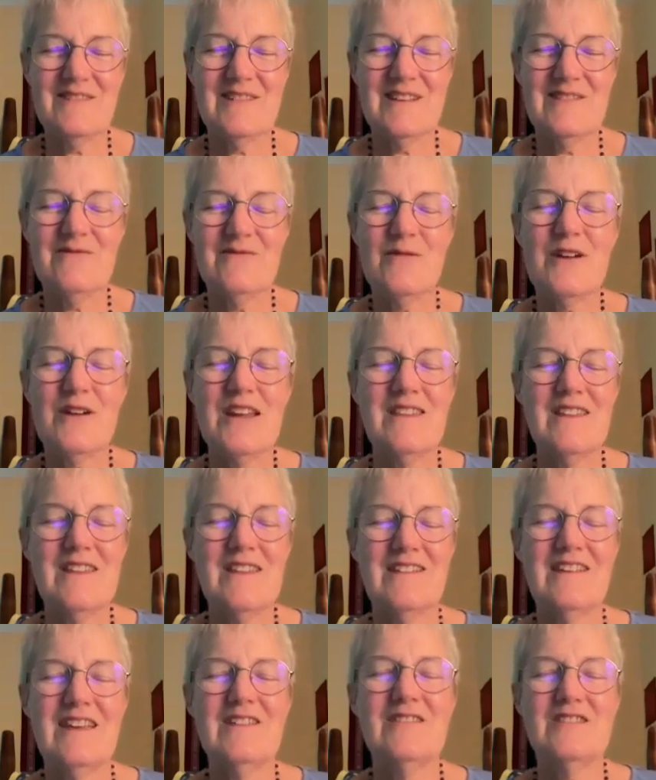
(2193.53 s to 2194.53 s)
invoking
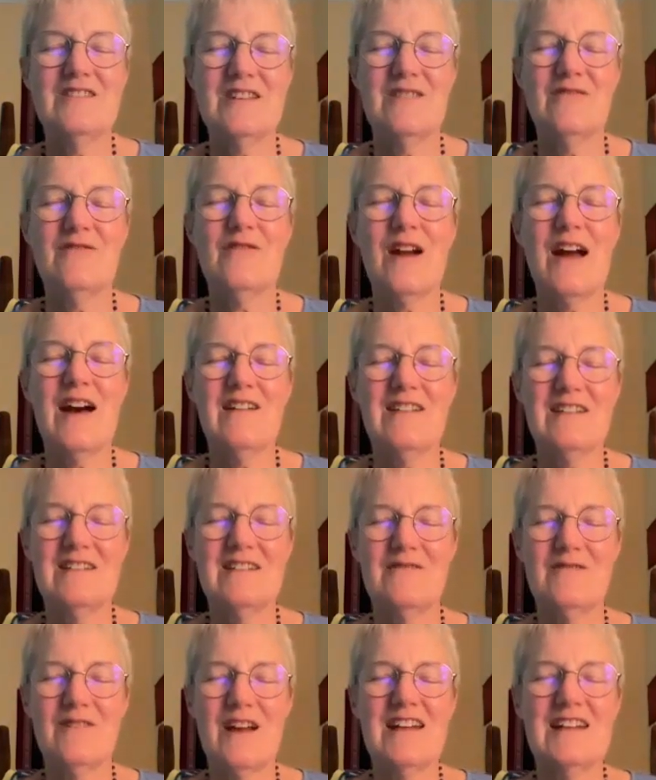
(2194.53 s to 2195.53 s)
the energy of
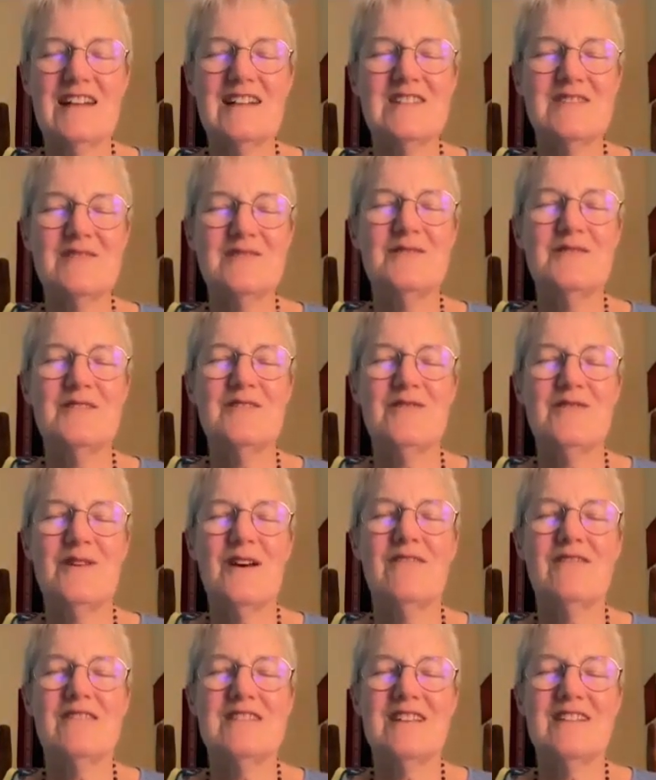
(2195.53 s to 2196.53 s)
gratitude, if you
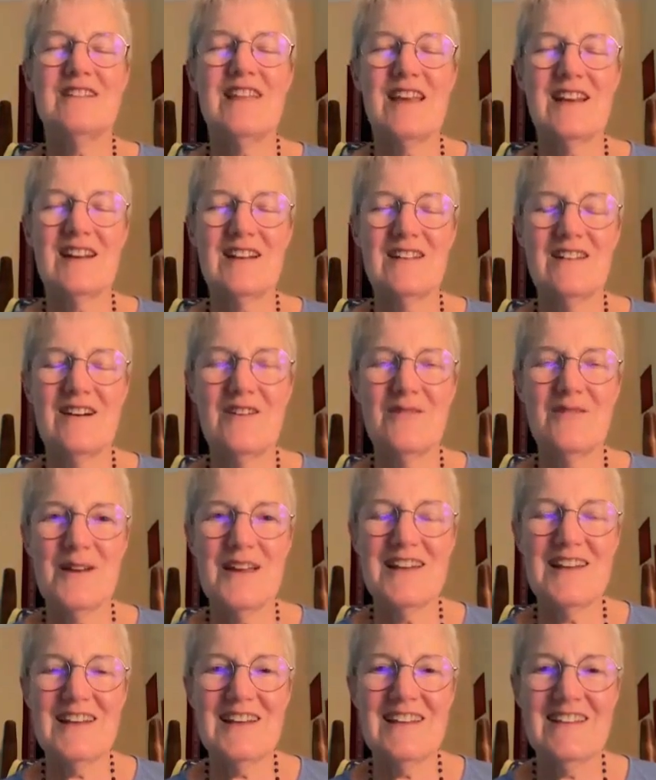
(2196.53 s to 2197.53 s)
haven't done that
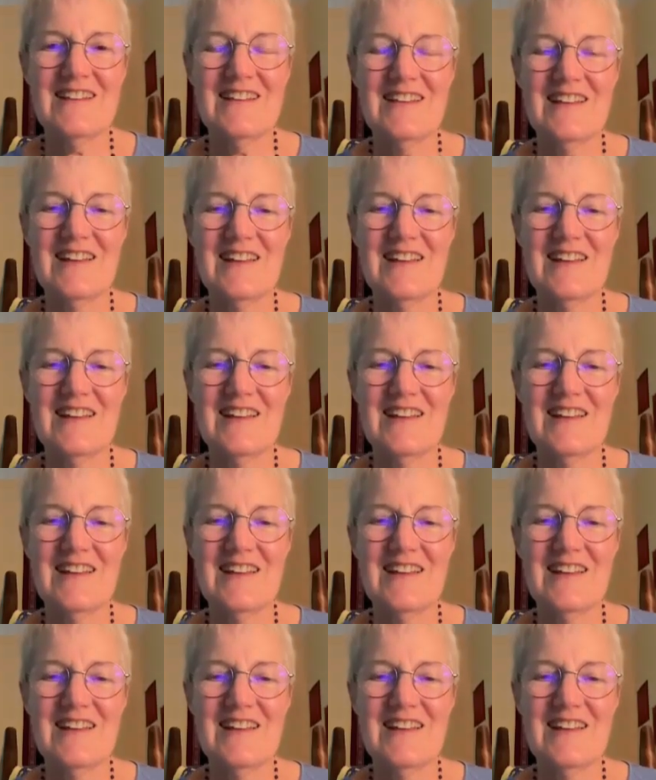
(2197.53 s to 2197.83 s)
already,